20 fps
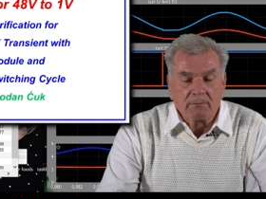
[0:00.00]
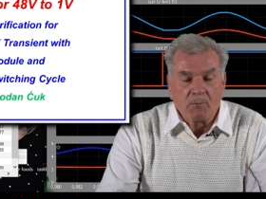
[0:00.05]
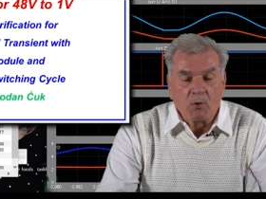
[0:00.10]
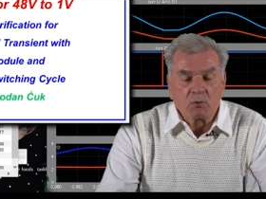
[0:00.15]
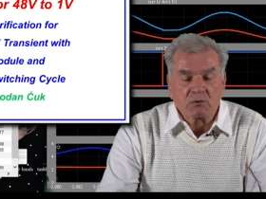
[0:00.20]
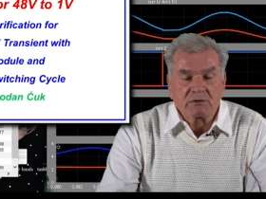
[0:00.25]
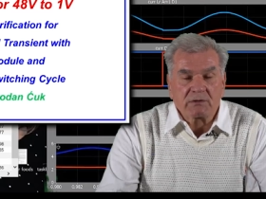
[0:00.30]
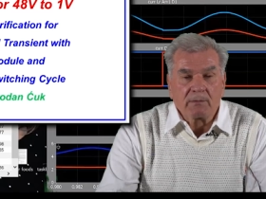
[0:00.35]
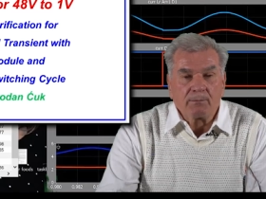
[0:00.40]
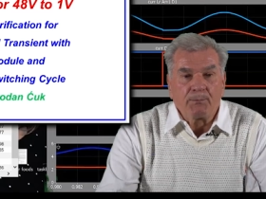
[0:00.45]
the
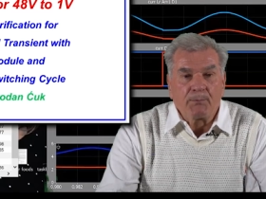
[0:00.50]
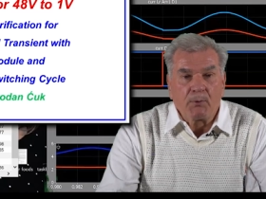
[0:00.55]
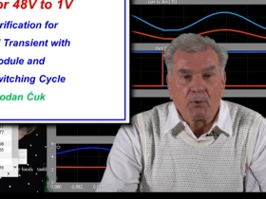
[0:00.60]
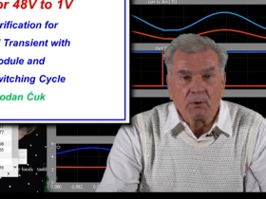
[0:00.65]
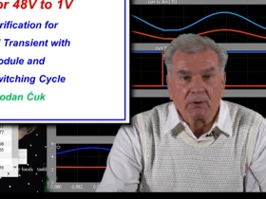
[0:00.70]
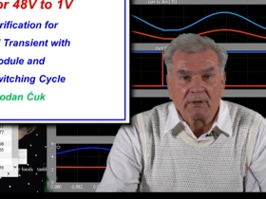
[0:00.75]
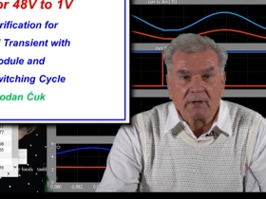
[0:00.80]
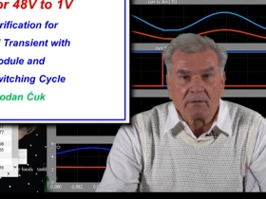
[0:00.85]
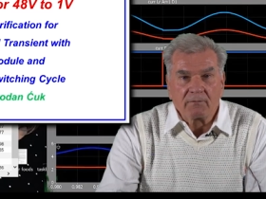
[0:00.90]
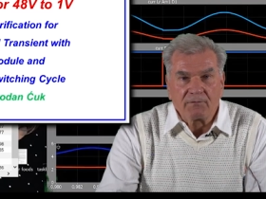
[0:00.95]
most
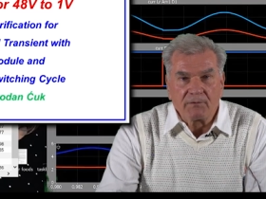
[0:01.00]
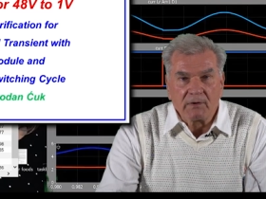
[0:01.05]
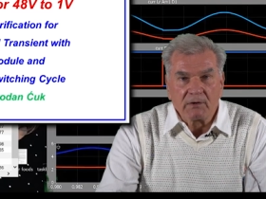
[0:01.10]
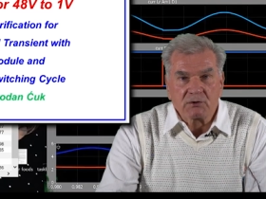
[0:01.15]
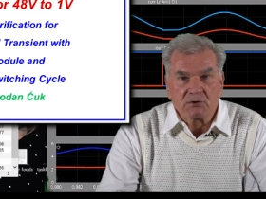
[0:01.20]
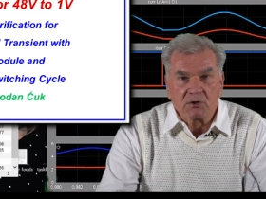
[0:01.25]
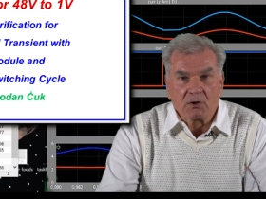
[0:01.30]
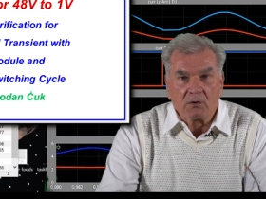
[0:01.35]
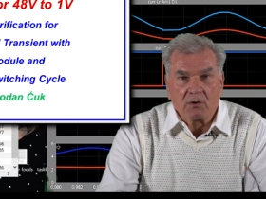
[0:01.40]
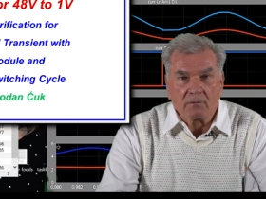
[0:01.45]
important
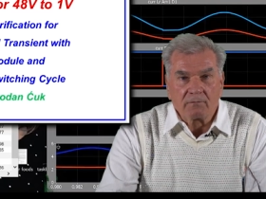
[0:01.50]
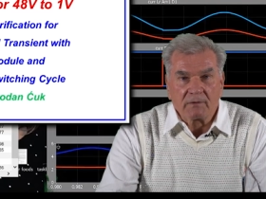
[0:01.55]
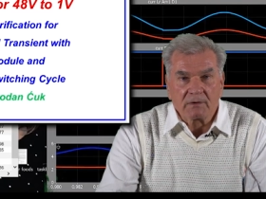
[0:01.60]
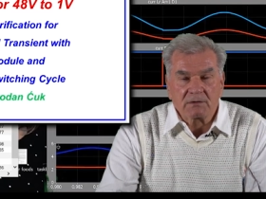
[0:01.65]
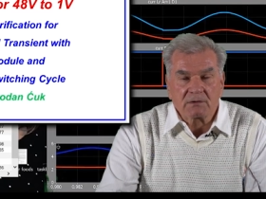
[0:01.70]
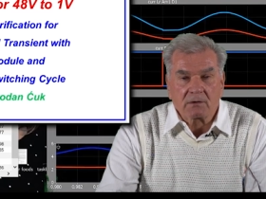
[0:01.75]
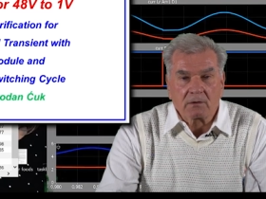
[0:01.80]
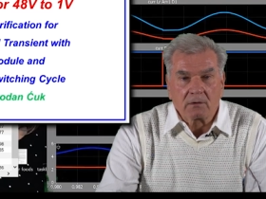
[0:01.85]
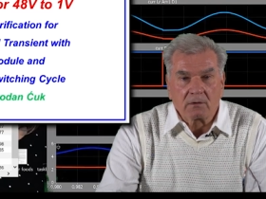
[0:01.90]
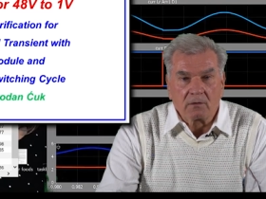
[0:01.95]
feature of
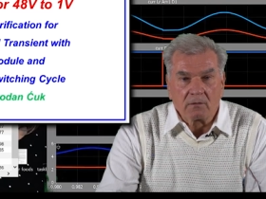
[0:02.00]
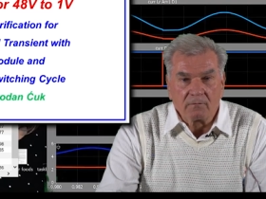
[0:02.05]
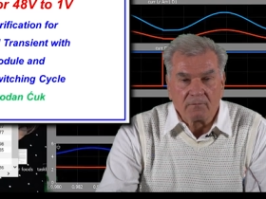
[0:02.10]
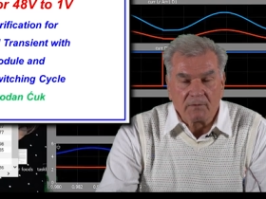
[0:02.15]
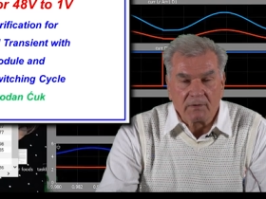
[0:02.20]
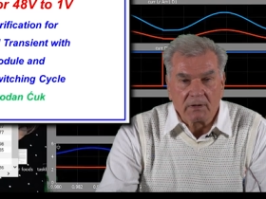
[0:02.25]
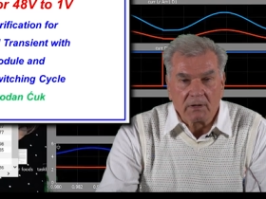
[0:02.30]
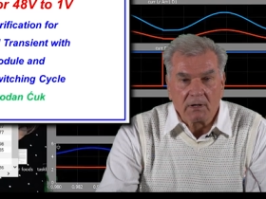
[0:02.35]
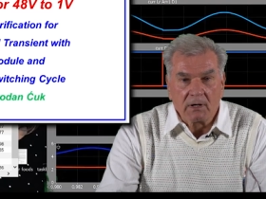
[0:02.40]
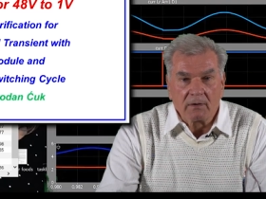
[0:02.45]
this
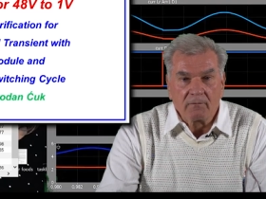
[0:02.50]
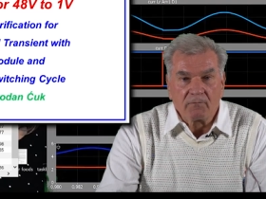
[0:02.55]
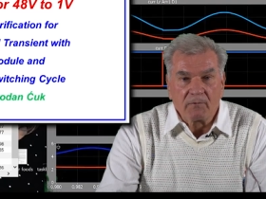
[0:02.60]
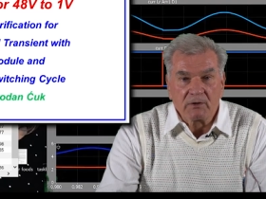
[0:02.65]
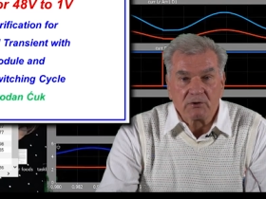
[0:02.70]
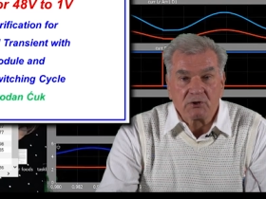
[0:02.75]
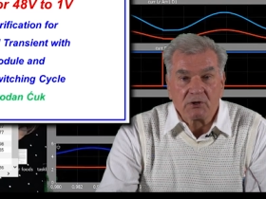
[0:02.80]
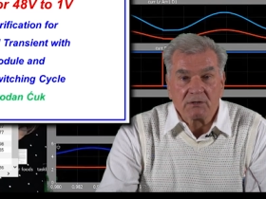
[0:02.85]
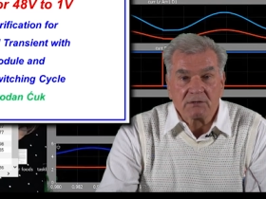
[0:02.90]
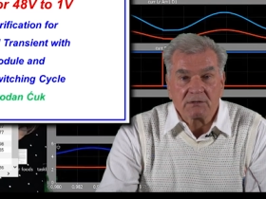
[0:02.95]
converter
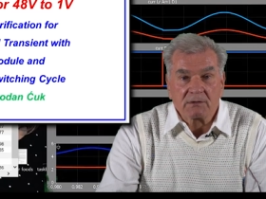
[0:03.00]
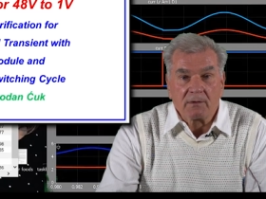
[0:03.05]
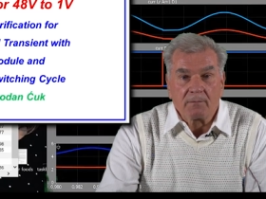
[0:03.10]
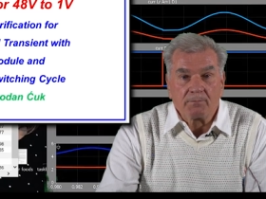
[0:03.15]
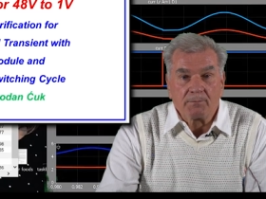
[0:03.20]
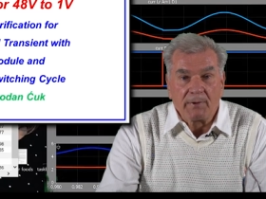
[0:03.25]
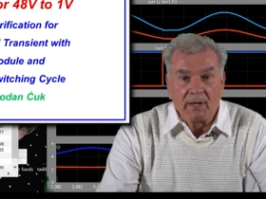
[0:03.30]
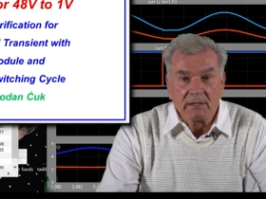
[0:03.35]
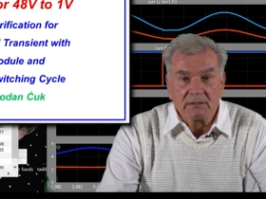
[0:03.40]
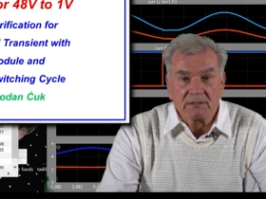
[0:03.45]
which is
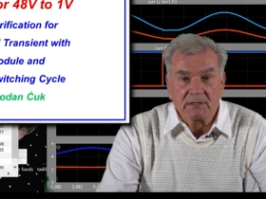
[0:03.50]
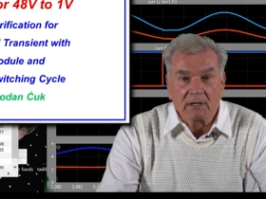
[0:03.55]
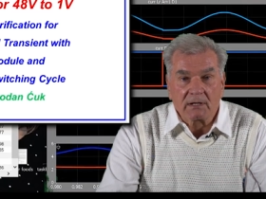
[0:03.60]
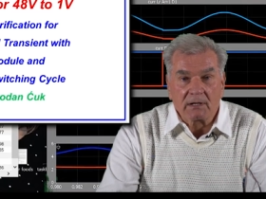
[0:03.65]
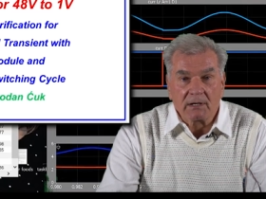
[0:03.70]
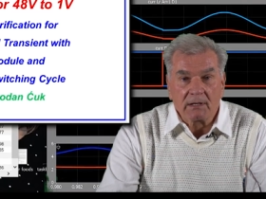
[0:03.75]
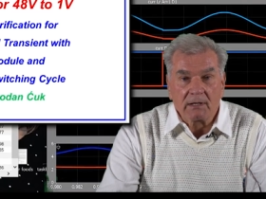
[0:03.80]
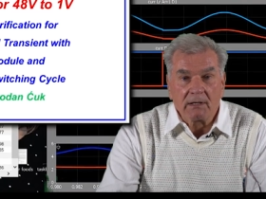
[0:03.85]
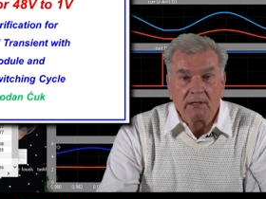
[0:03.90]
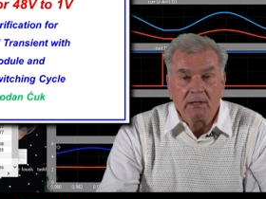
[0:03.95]

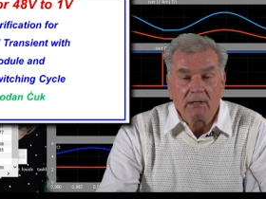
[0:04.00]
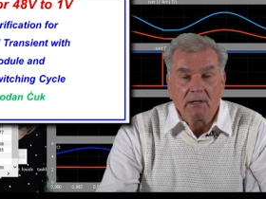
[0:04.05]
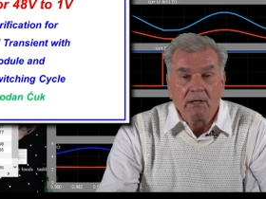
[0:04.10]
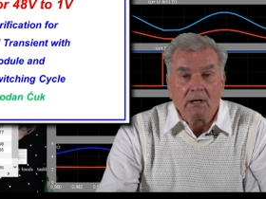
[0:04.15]
basically